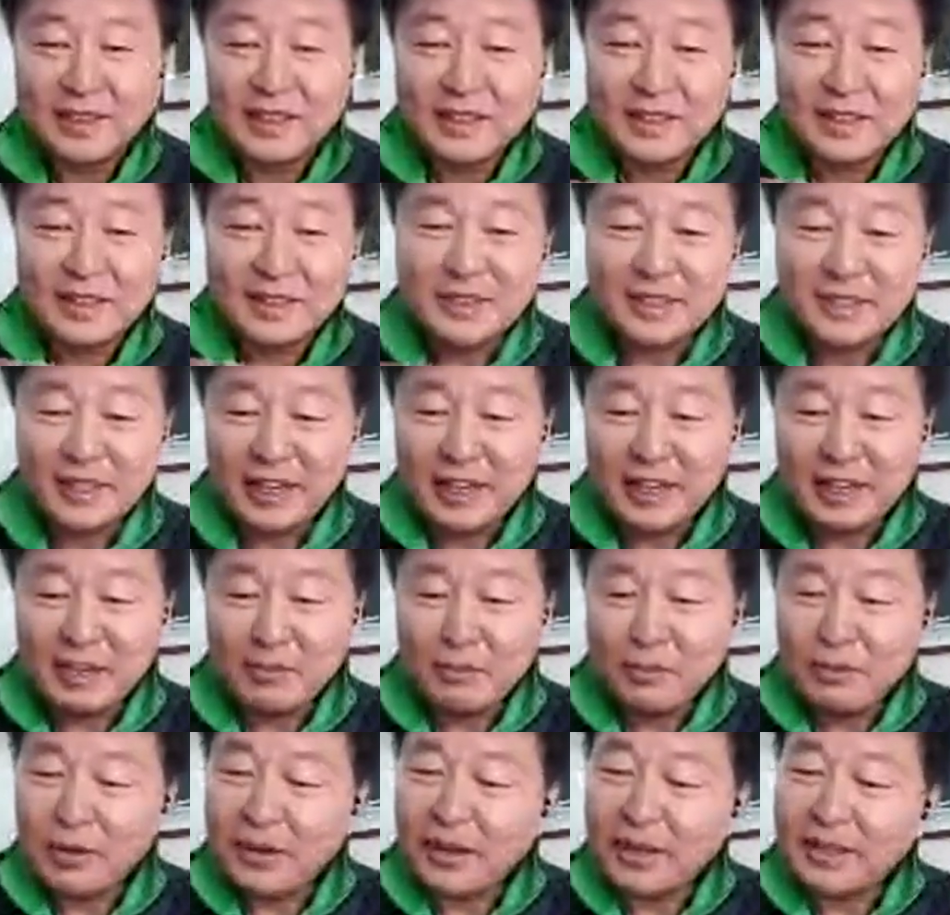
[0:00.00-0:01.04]
This daily
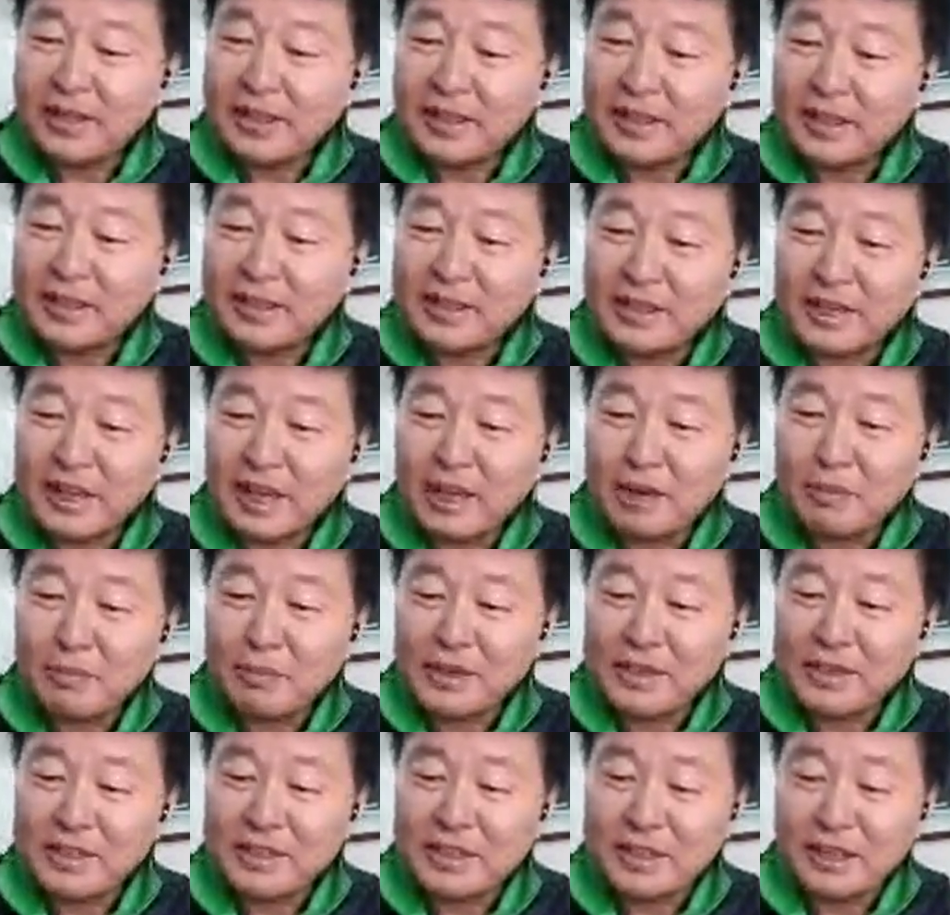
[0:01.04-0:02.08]
bread is the
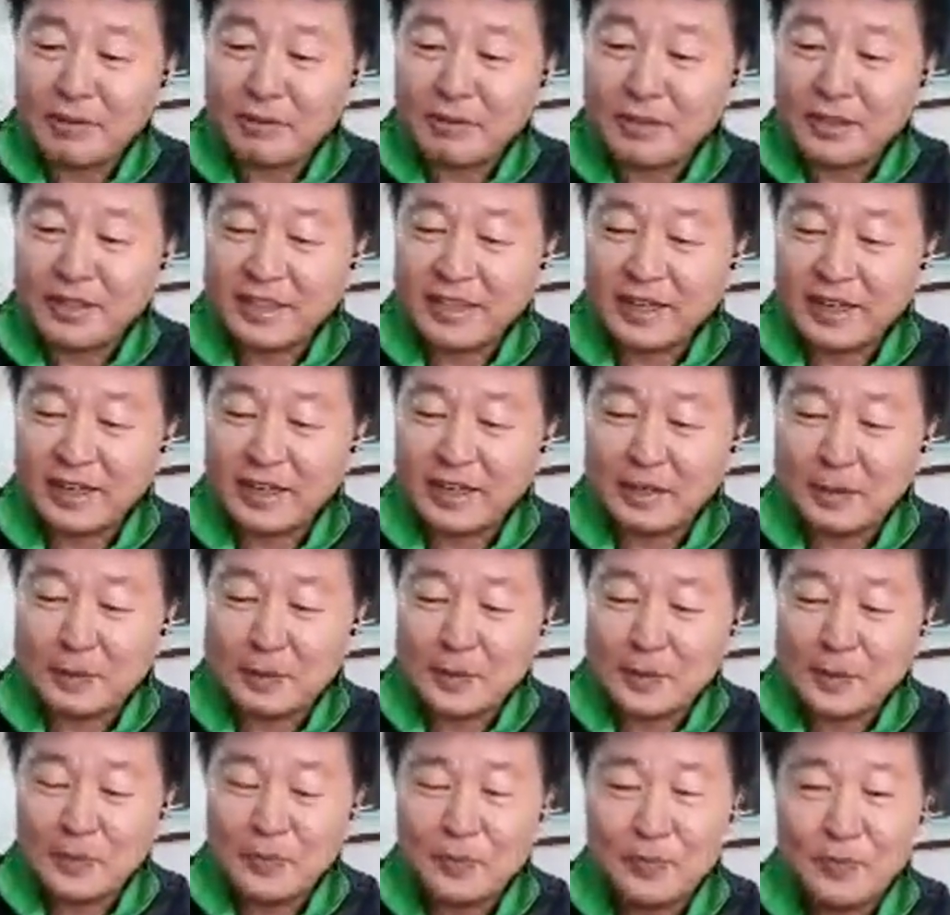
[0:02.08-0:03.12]
April 17th.
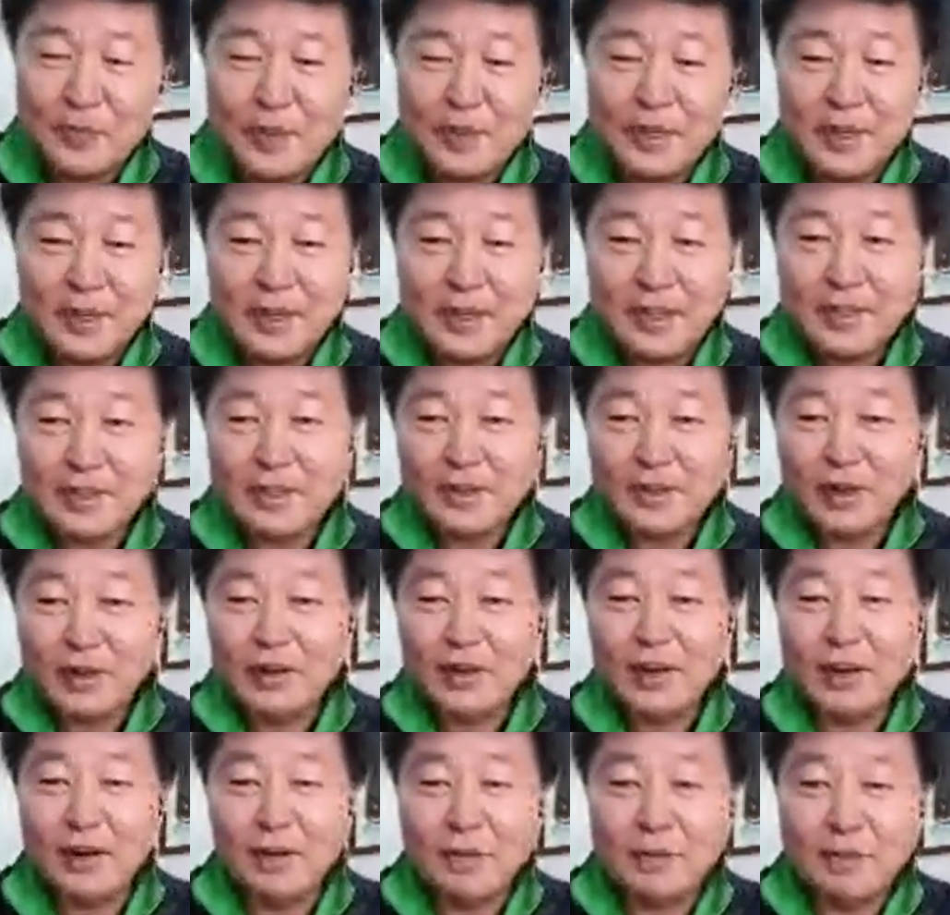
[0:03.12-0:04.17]
We talk
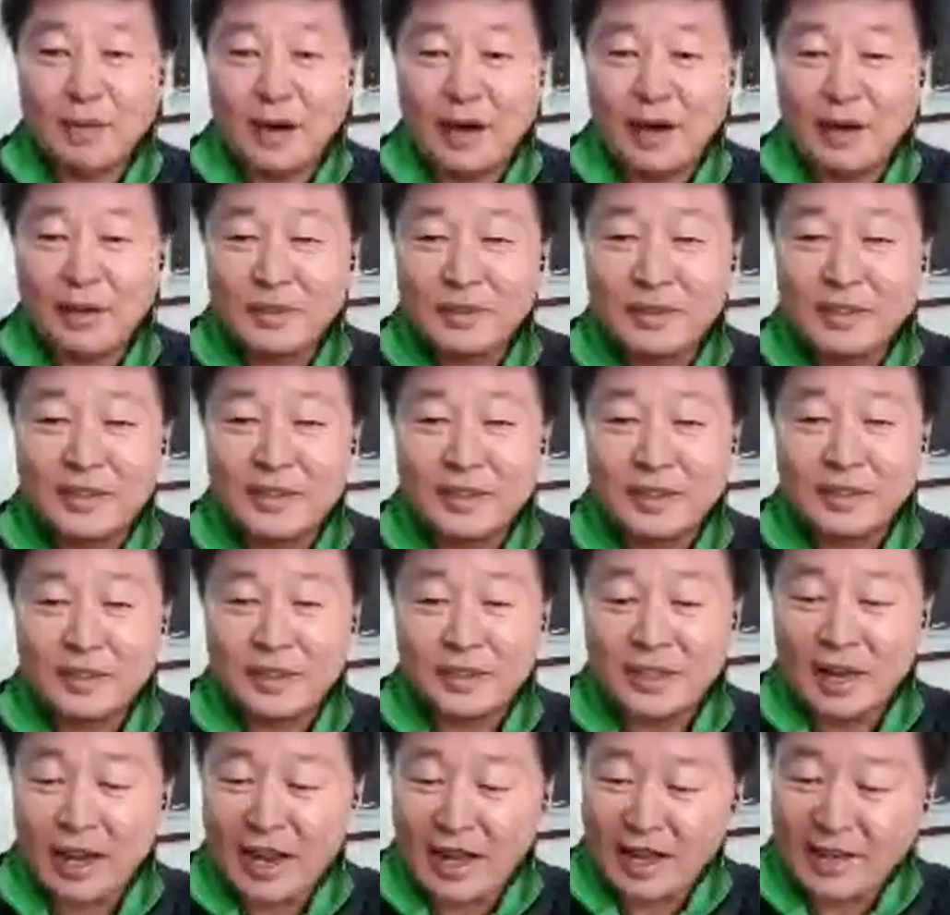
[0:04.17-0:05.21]
about the
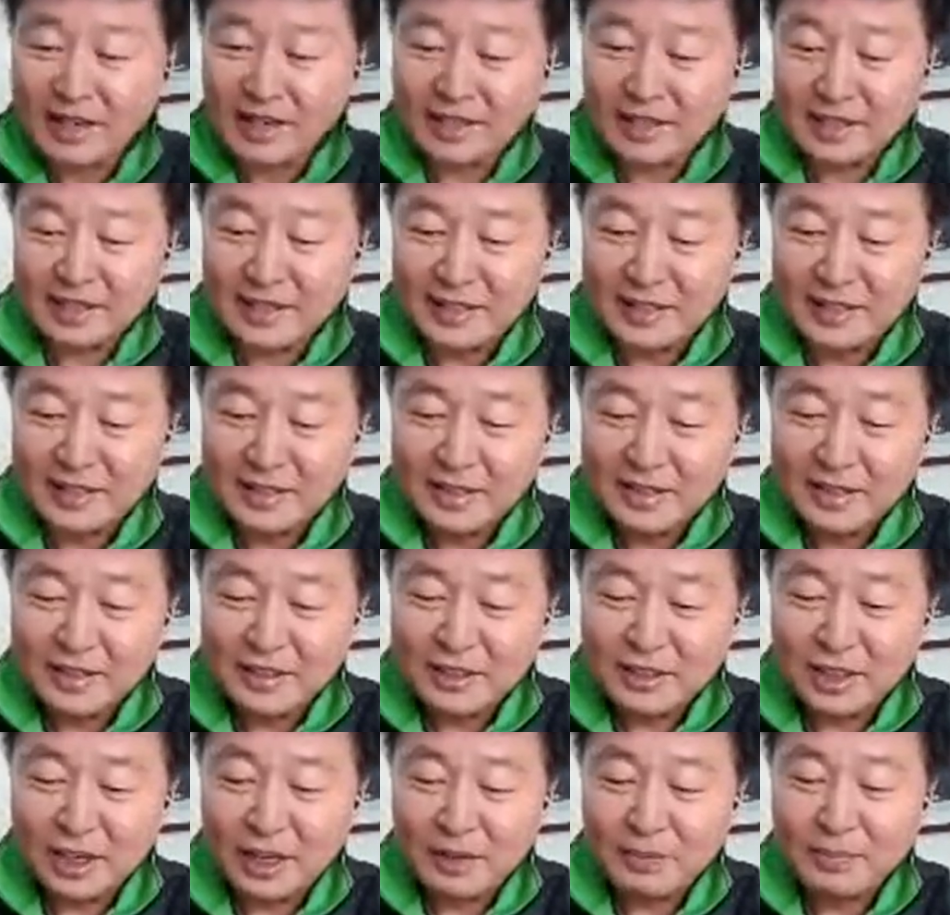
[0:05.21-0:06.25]
John
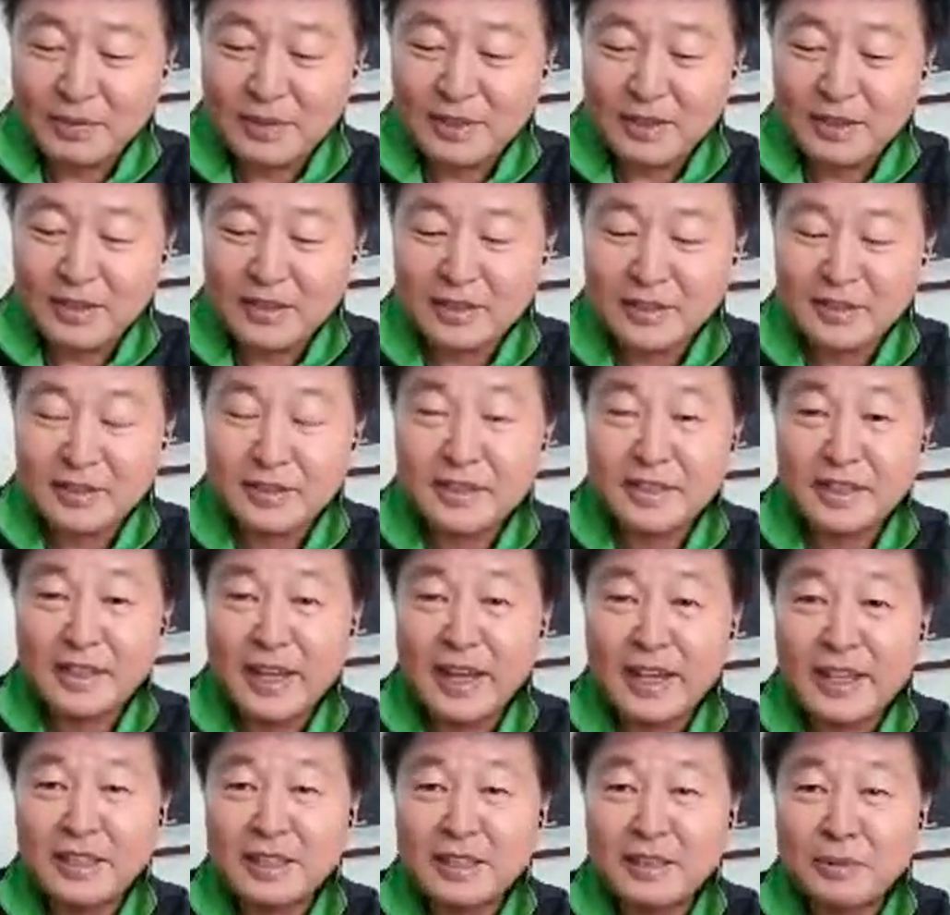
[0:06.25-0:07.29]
chapter
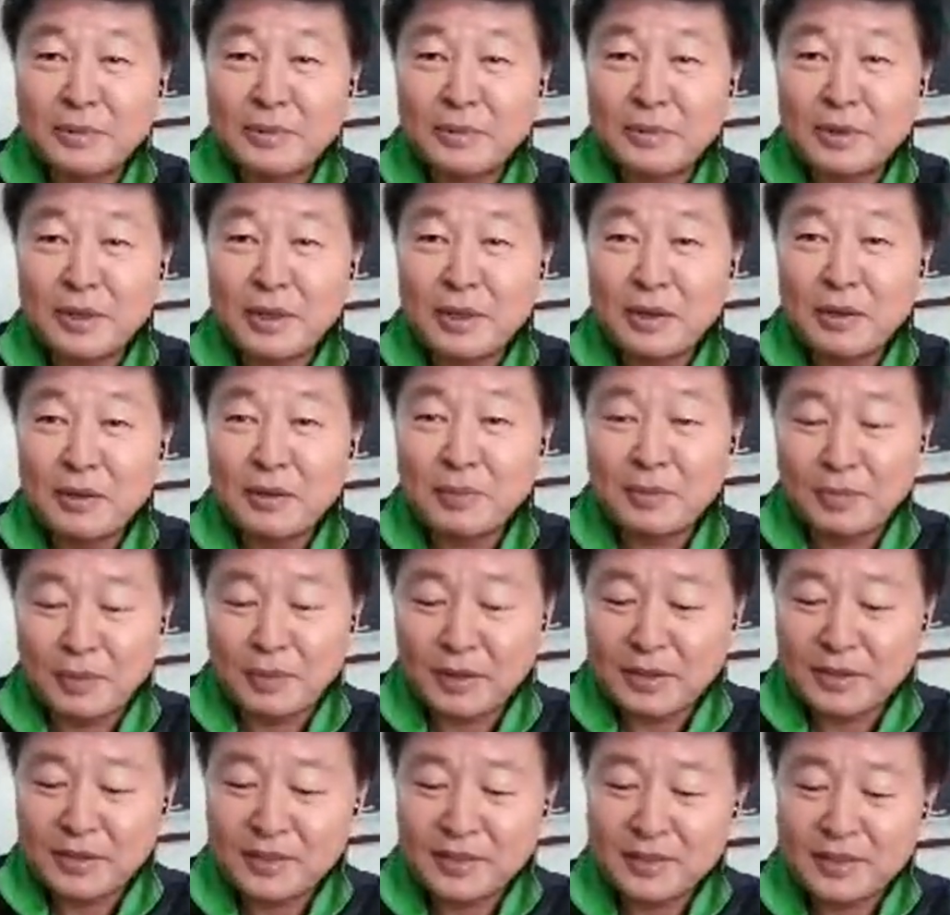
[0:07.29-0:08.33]
6
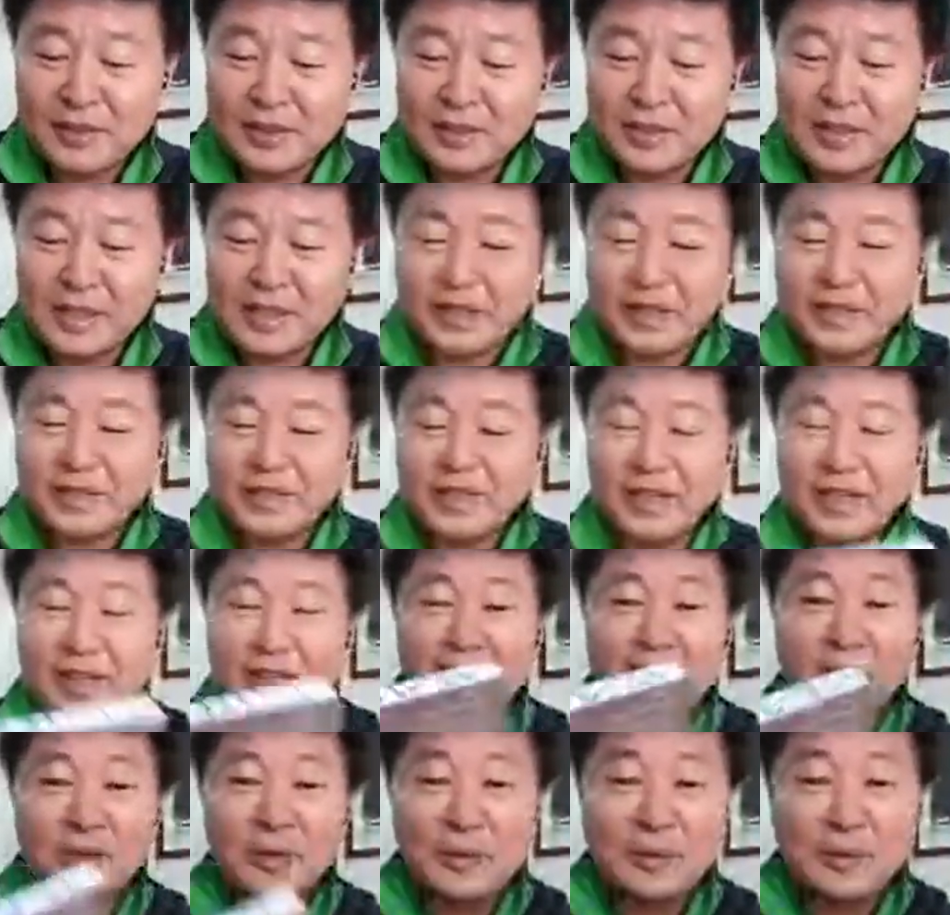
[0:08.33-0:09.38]
verse 16
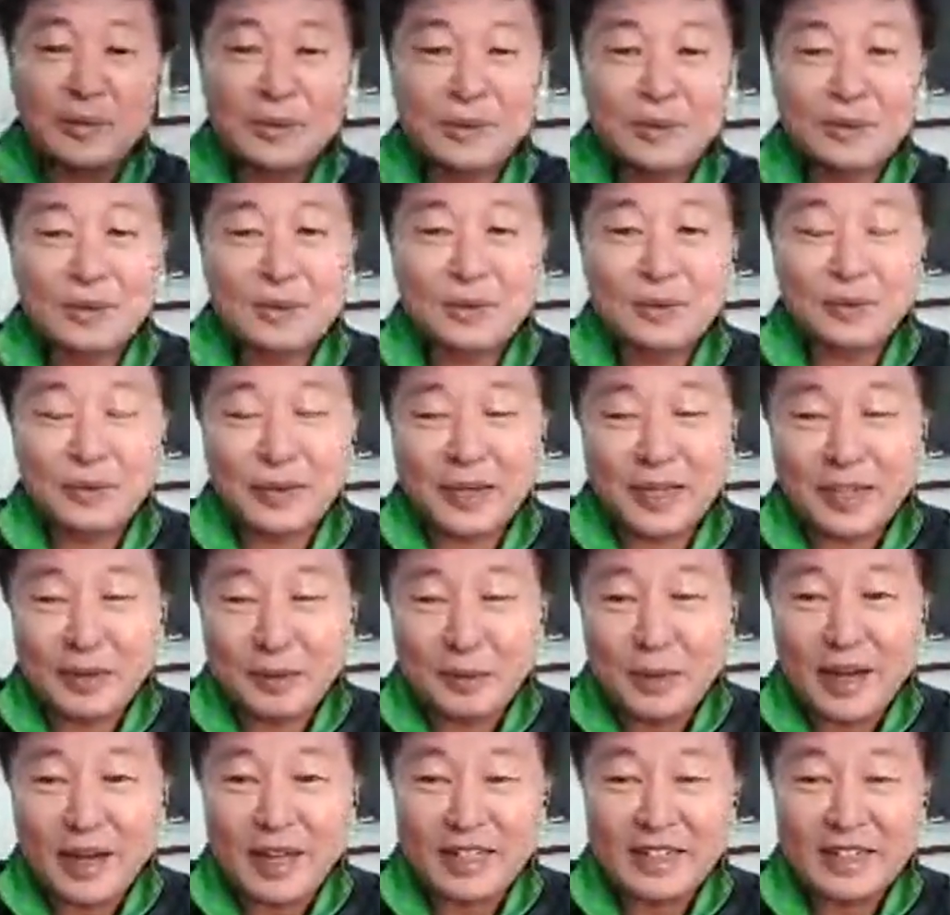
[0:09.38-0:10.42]
to
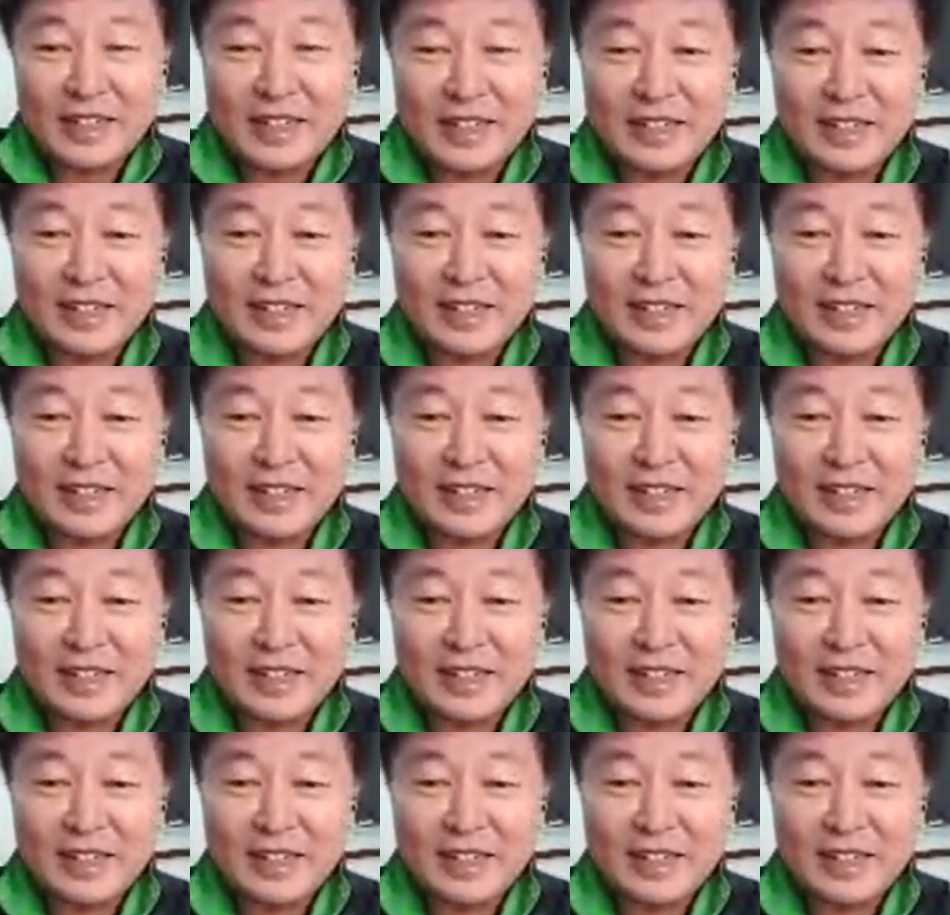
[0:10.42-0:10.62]
21.